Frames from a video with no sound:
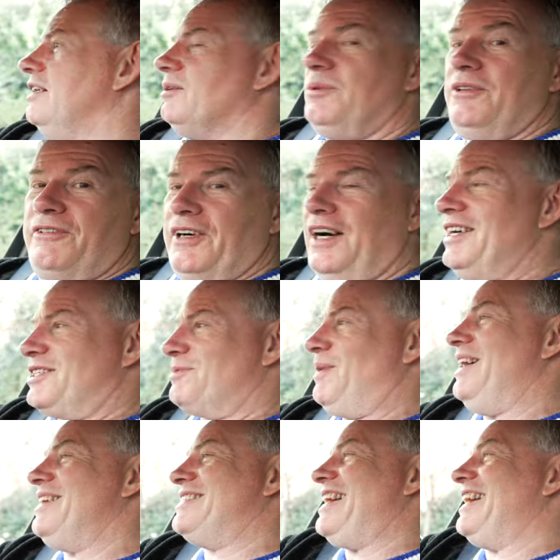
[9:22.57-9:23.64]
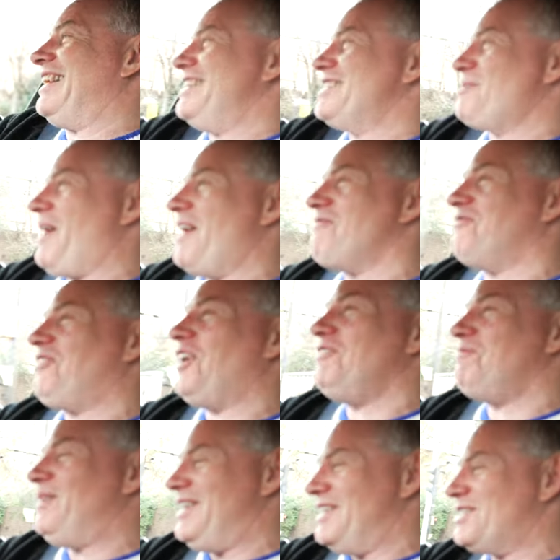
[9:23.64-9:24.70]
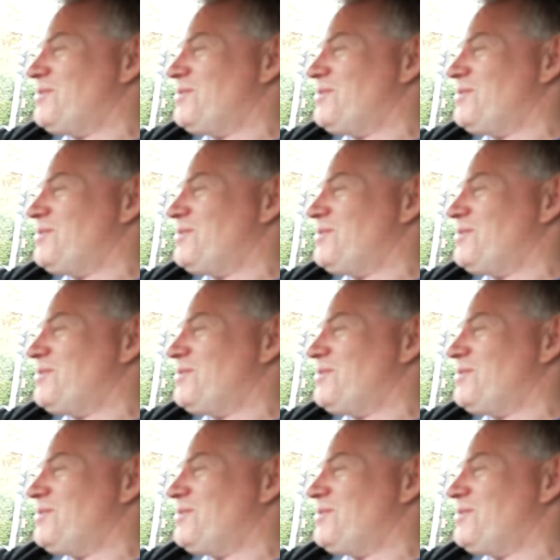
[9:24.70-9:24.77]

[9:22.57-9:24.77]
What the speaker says: We've taken us about 5 minutes